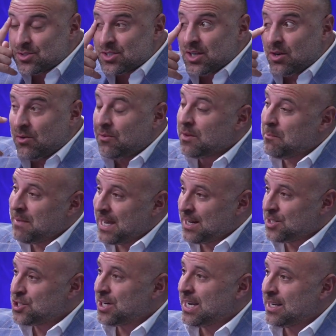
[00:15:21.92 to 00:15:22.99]
is no, the
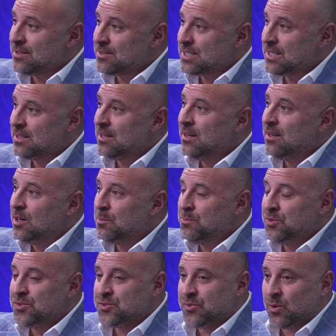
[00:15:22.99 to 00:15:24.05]
manager handles it,
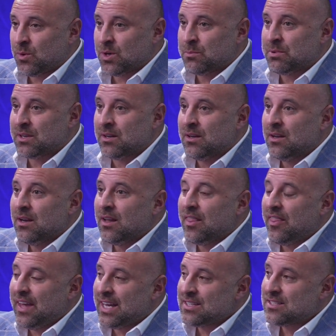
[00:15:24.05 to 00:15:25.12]
moves forward. But
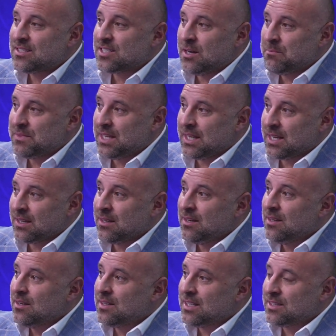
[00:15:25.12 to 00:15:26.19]
that's something
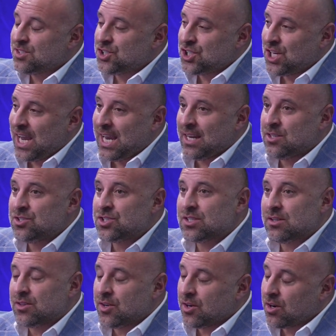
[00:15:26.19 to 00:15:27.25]
that changed
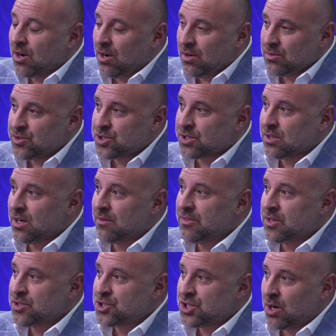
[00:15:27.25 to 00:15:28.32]
their culture of
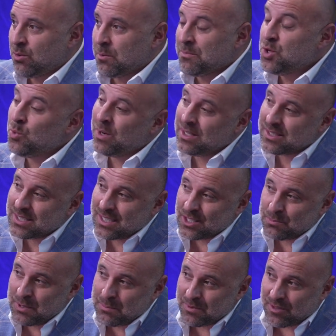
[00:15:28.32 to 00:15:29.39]
their showroom. You want
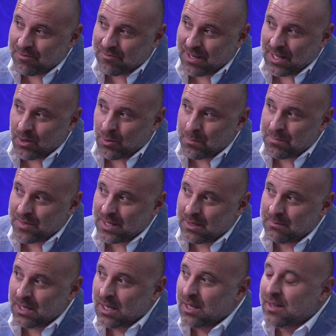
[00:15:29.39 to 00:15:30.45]
salespeople to follow up with
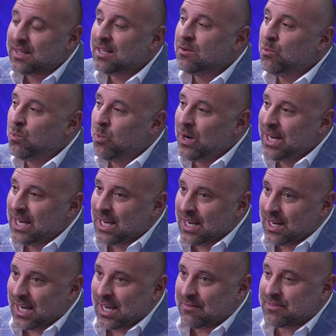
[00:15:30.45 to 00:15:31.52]
them, then
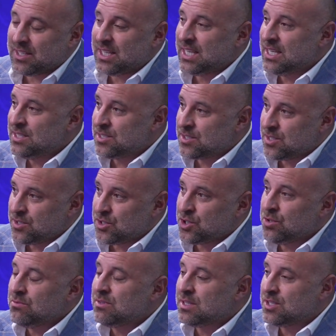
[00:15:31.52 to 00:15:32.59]
we have to
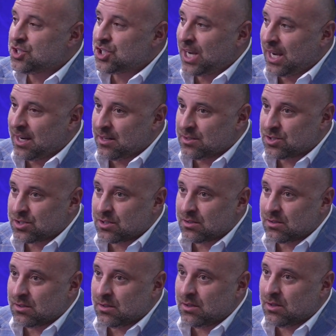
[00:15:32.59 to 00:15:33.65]
institute the change.
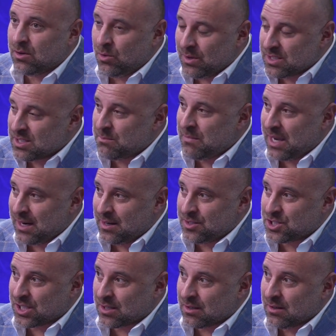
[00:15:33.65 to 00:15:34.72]
You as a
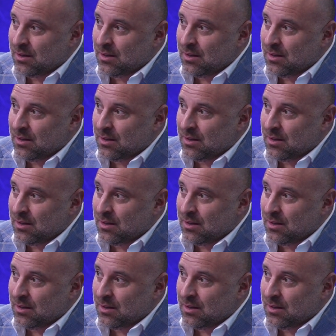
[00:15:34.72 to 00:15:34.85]
manager,